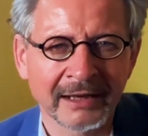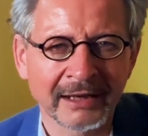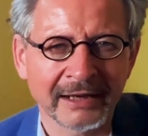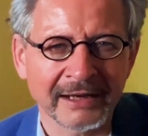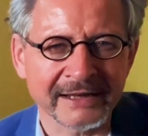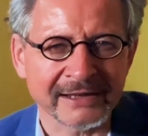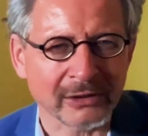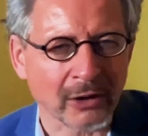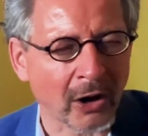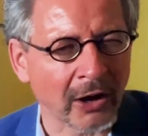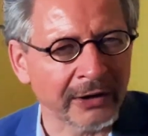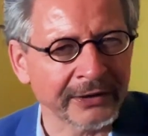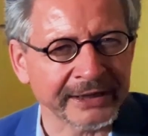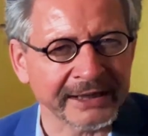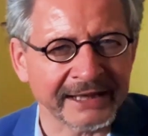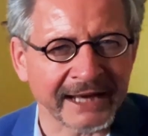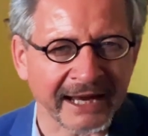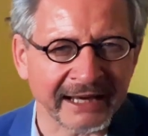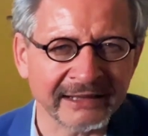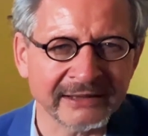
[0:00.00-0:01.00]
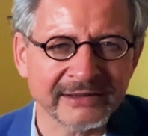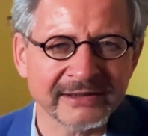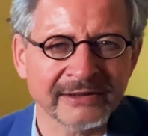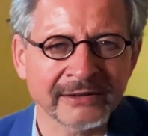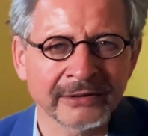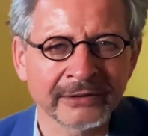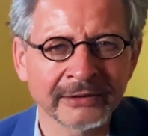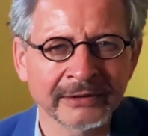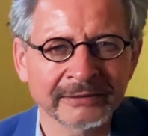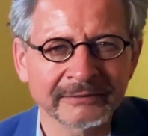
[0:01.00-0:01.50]
Is God against
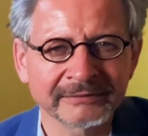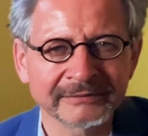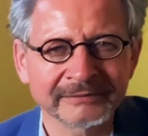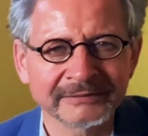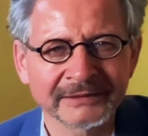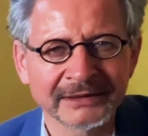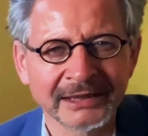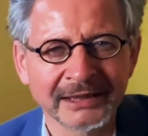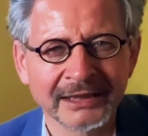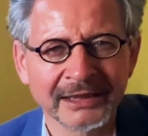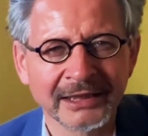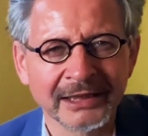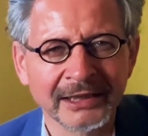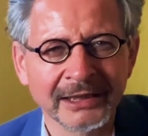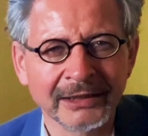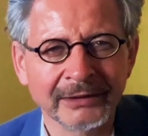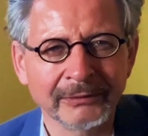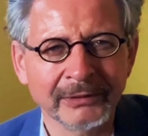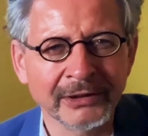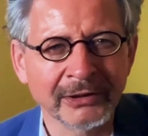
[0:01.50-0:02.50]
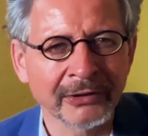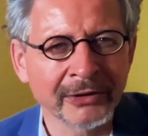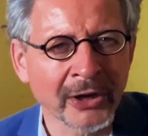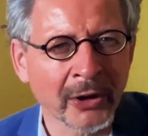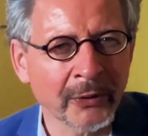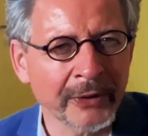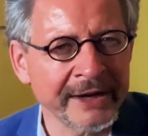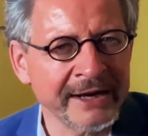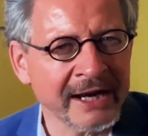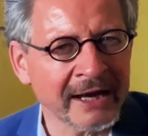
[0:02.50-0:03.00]
her? We don't
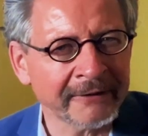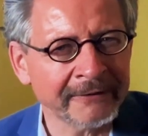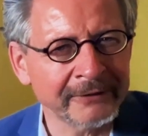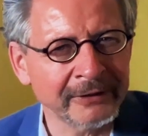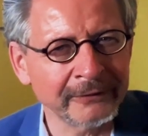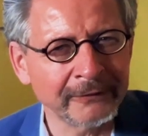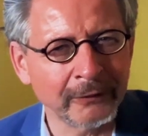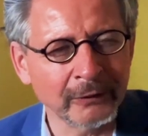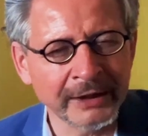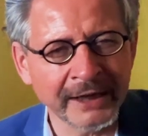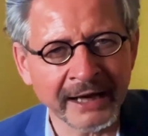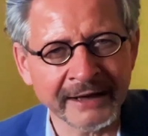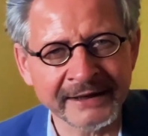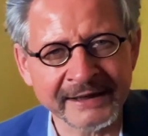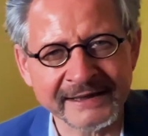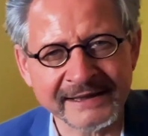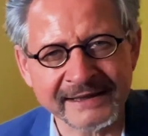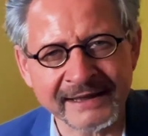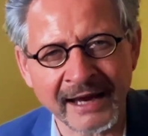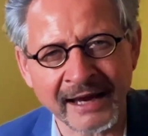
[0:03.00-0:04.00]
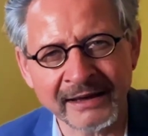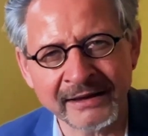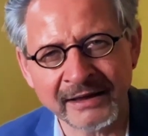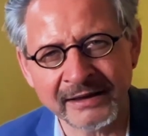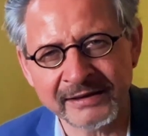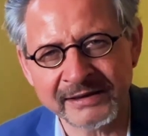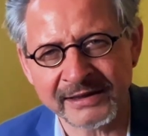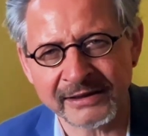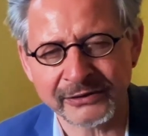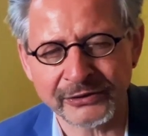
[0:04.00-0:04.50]
know enough to fully understand the
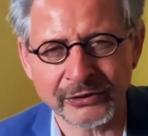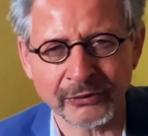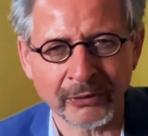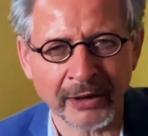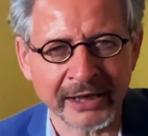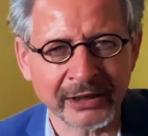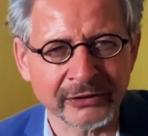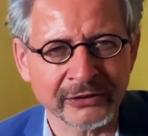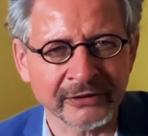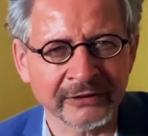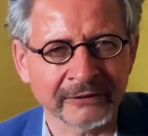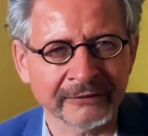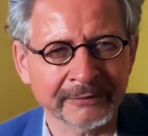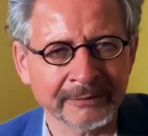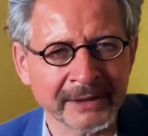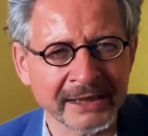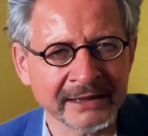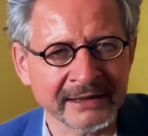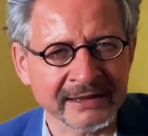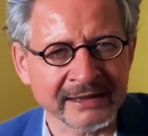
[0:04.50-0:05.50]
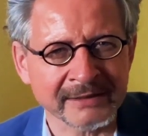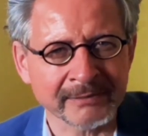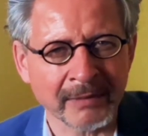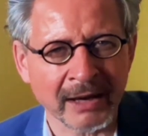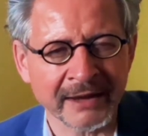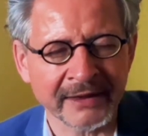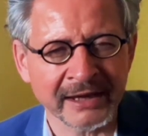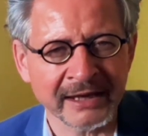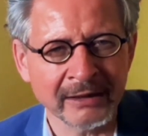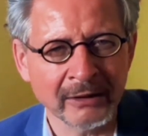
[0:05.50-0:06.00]
situation of Peter's
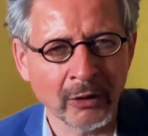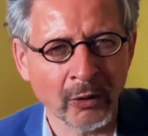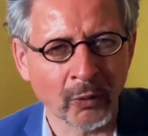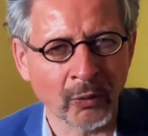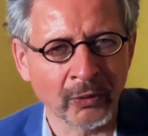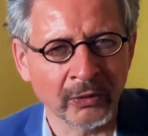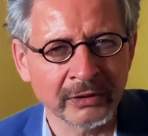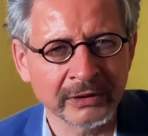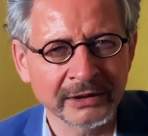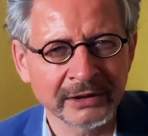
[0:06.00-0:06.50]
mother-in-law.